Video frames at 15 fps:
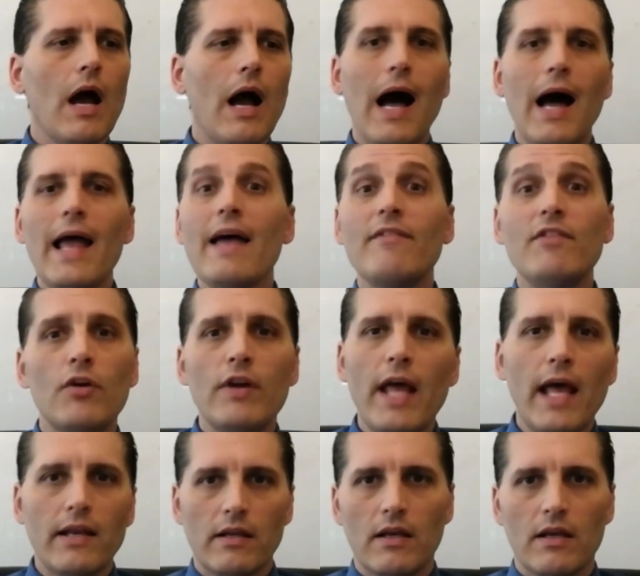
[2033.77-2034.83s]
I have no
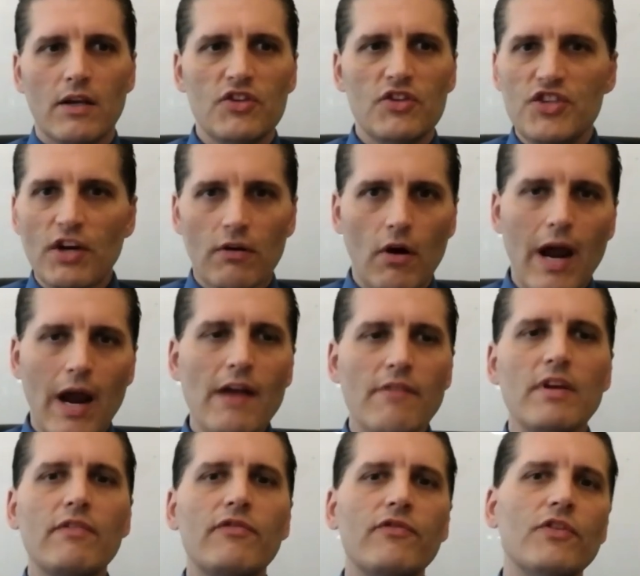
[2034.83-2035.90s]
debt, zero. I
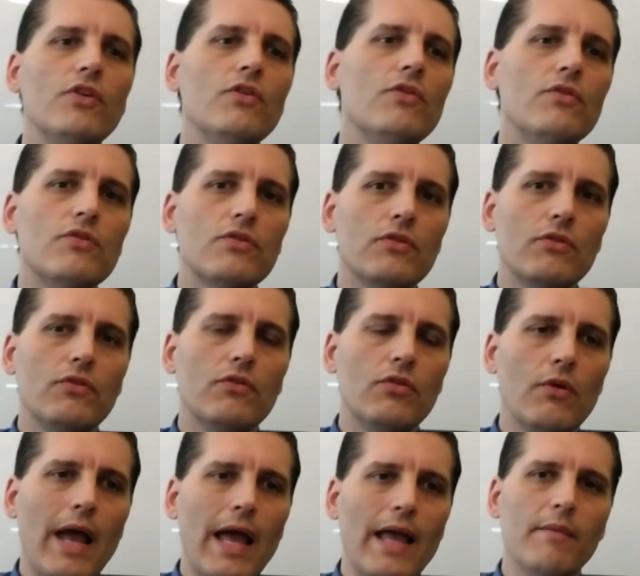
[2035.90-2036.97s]
refuse
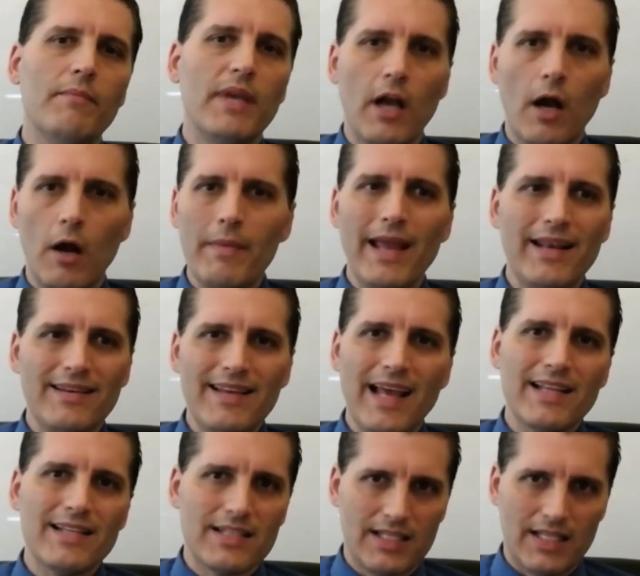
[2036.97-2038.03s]
to eh, become a
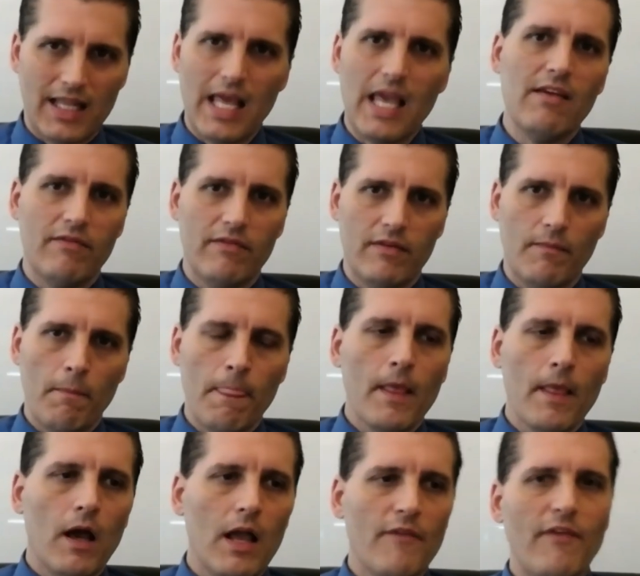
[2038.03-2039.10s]
debt slave.
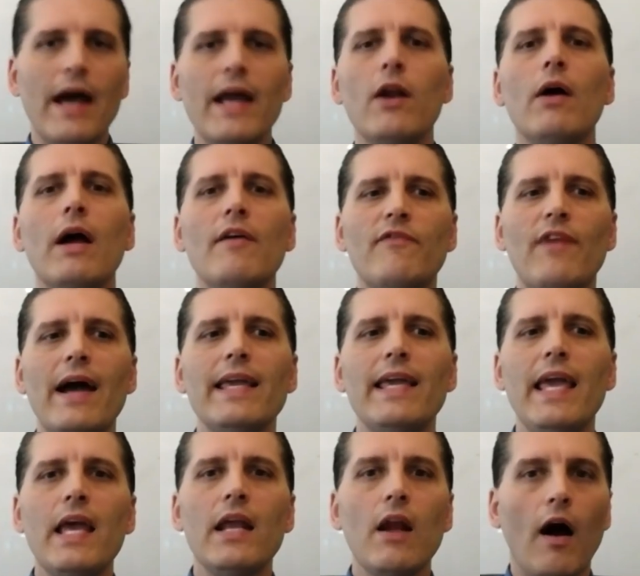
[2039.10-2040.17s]
If I don't, if I
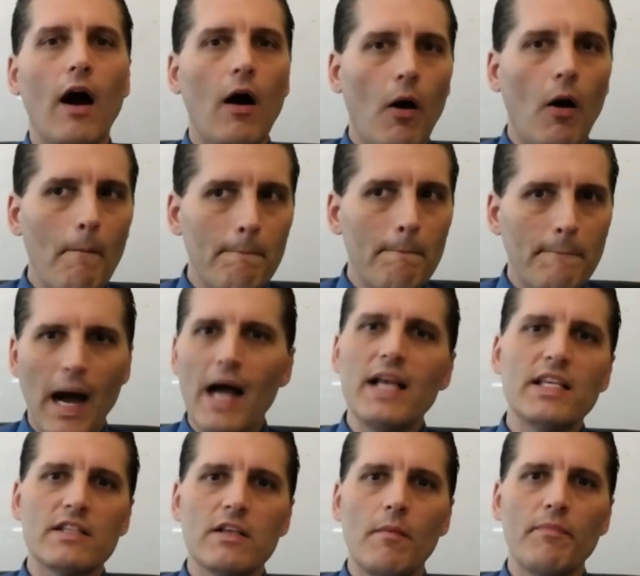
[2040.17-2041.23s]
can't
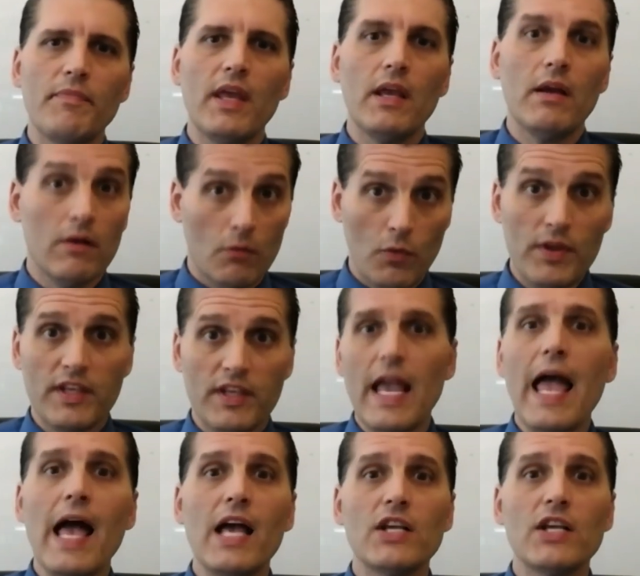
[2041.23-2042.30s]
buy something with
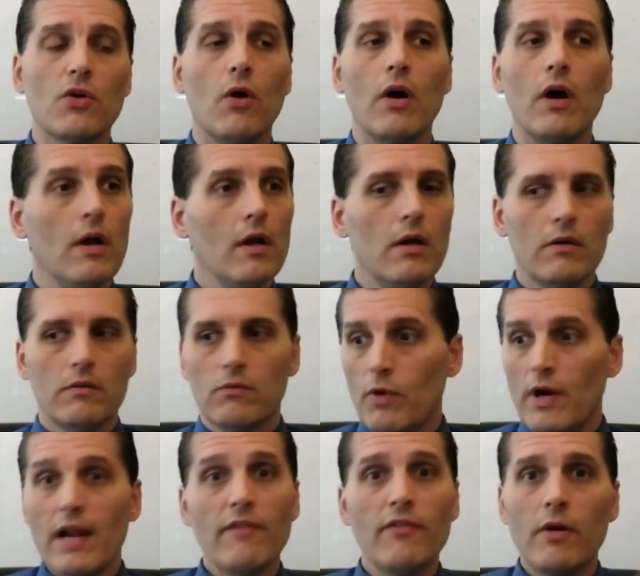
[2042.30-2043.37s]
cash or
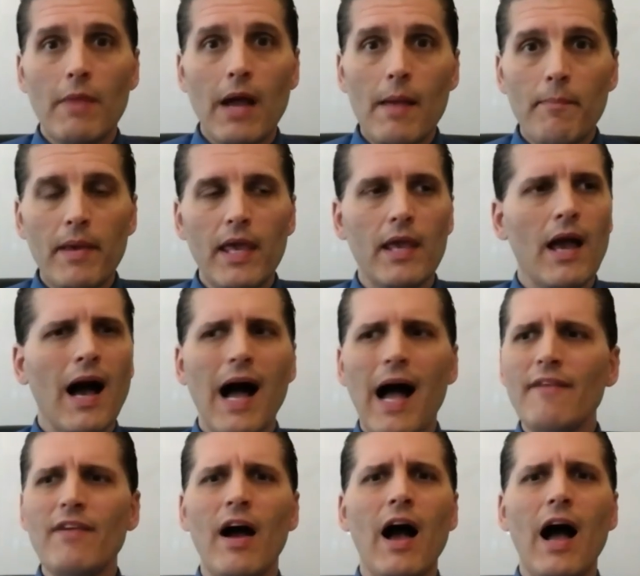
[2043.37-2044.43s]
whatever it might be. I've